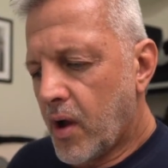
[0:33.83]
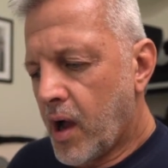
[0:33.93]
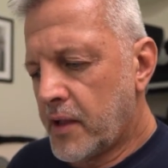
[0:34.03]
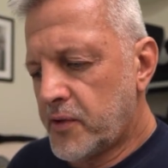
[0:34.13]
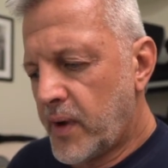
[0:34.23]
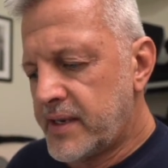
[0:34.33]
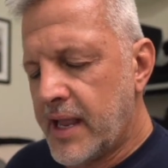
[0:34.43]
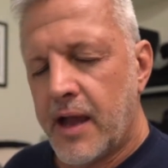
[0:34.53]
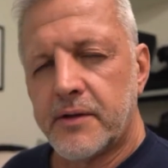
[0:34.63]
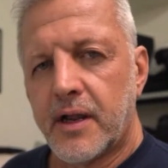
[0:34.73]
on the way
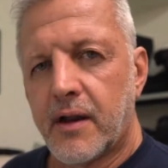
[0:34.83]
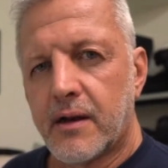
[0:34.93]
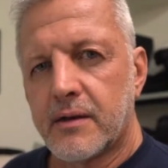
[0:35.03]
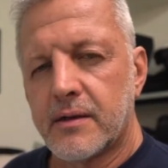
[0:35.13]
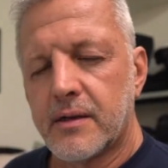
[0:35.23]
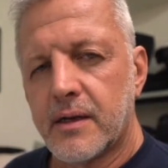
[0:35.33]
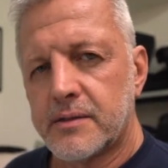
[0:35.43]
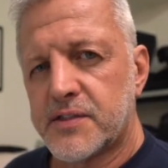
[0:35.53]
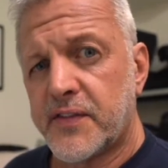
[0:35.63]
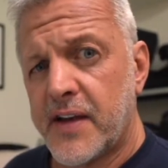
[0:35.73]
down there,
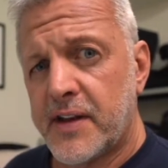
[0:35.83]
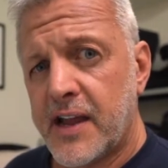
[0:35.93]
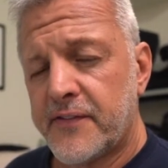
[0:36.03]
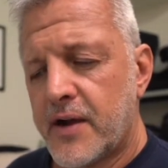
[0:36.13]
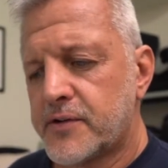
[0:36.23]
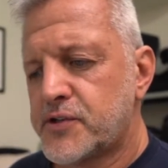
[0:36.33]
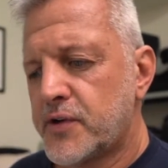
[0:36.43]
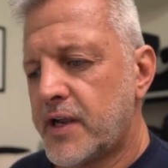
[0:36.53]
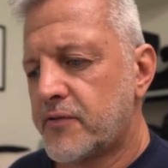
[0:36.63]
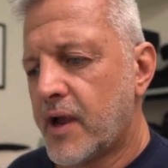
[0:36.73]
on this five and a half hour
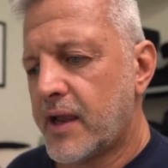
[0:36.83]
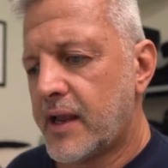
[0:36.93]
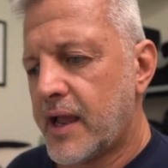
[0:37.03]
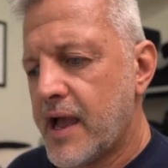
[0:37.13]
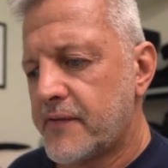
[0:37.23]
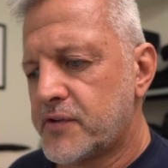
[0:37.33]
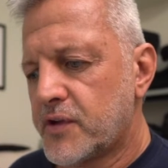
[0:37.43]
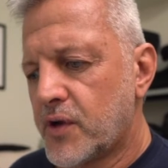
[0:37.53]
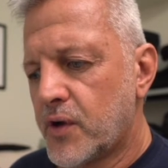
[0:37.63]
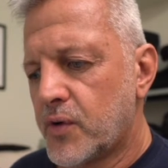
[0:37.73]
train ride, I have
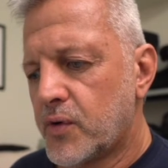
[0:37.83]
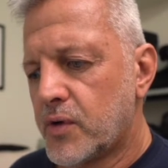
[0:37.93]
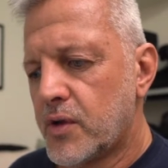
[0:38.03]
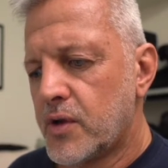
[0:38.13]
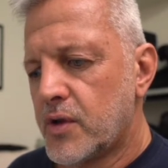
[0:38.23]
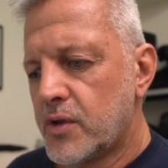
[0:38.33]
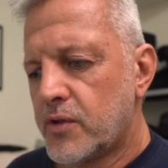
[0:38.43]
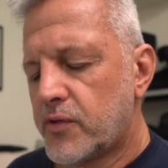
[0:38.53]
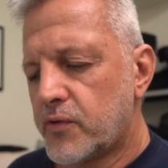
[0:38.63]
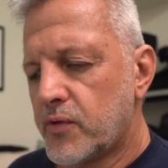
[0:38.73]
to go
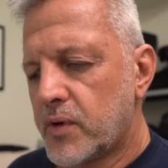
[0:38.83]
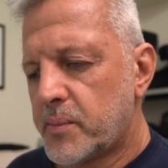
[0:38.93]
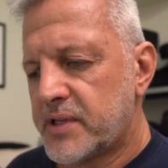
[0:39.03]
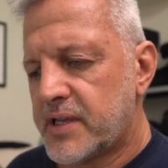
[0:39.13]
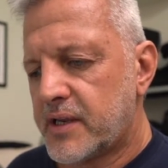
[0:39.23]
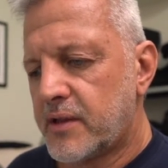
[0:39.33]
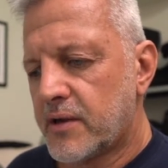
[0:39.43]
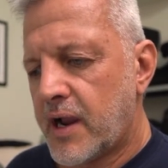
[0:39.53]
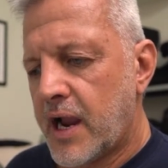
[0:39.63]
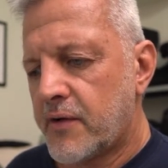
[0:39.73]
through a
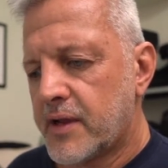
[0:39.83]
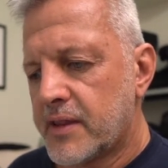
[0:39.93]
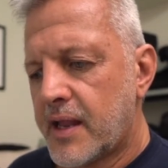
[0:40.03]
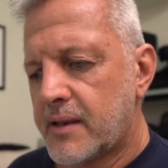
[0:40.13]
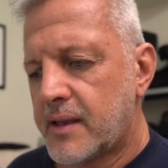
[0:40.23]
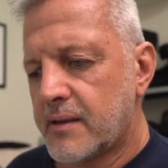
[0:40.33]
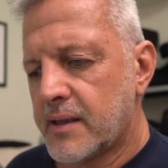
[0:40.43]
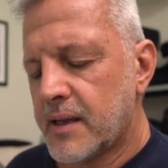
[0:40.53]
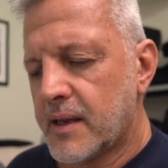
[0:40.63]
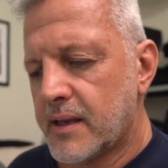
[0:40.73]
particular area that
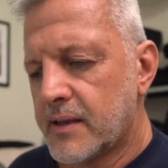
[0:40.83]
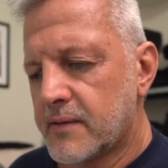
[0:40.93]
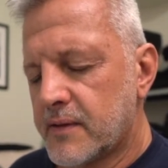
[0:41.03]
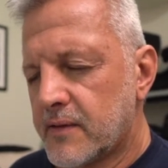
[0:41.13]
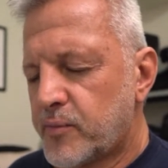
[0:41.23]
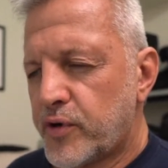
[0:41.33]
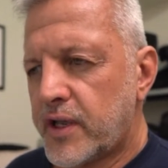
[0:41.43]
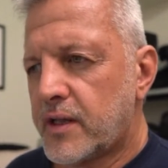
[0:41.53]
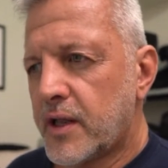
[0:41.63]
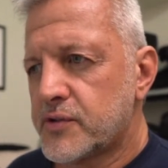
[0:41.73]
uh, is is
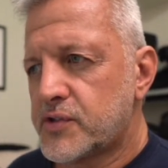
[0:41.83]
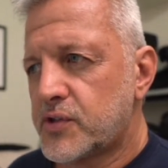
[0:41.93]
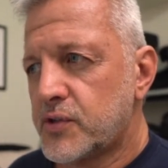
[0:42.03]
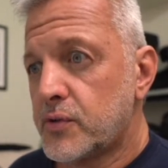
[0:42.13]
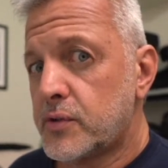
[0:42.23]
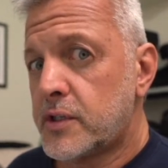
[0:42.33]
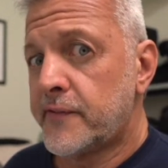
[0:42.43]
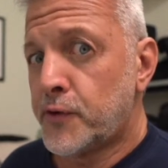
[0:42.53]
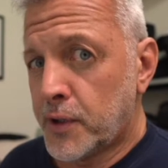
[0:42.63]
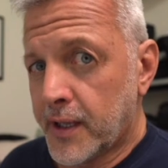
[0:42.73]
pretty close to
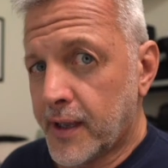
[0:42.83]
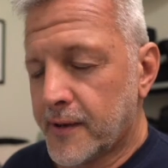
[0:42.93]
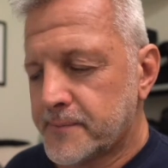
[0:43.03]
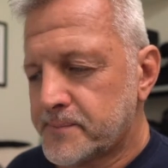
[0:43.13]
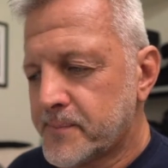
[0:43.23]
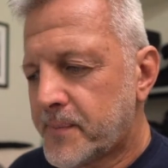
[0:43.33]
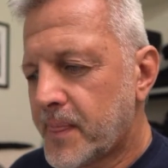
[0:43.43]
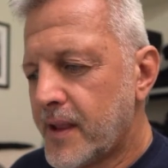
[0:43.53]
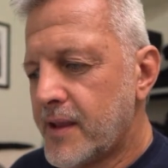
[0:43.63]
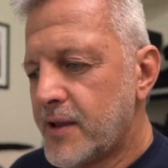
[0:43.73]
Tavullia.
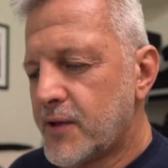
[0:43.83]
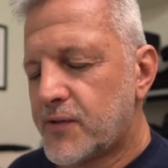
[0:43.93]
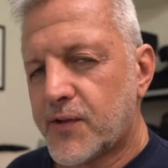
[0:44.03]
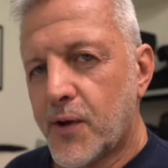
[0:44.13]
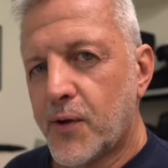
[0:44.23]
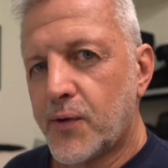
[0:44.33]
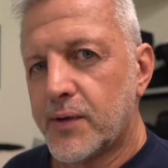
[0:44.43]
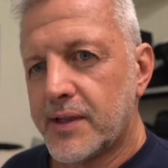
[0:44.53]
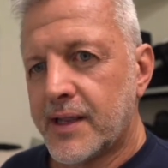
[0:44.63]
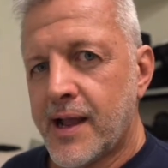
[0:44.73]

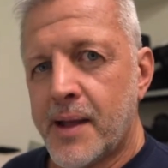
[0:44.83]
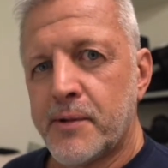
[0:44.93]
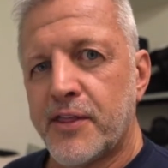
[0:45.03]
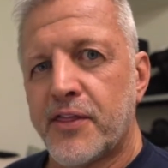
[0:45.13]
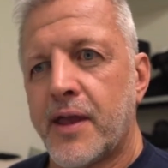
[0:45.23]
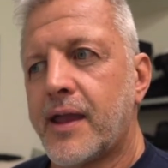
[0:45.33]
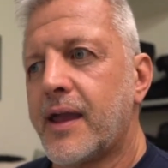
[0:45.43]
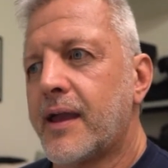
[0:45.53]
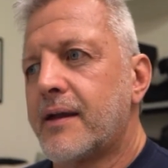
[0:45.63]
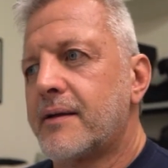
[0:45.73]
So it got me
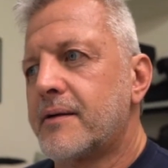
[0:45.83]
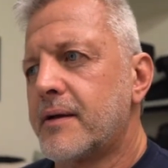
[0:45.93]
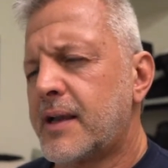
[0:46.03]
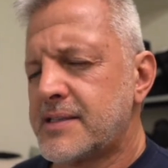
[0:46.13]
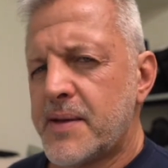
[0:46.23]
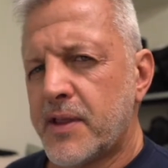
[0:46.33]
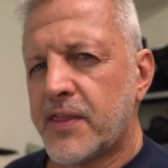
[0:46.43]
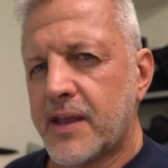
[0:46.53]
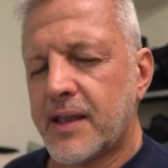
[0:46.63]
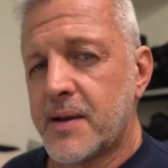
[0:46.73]
thinking because I've been
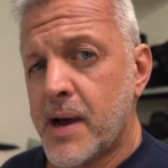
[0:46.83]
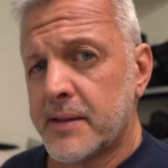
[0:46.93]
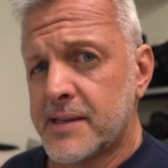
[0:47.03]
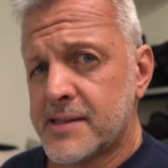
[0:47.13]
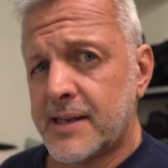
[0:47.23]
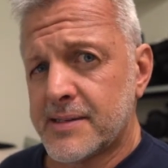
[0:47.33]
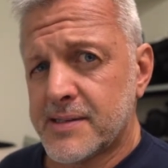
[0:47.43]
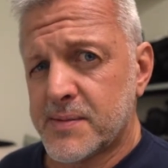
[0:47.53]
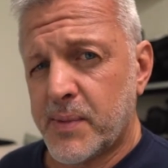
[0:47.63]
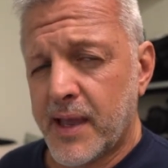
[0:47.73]
thinking about this, and this
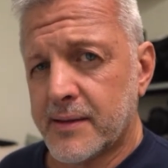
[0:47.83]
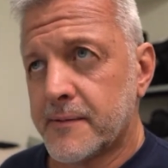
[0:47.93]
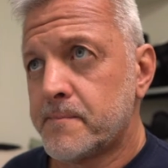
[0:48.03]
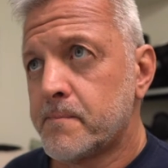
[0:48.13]
has been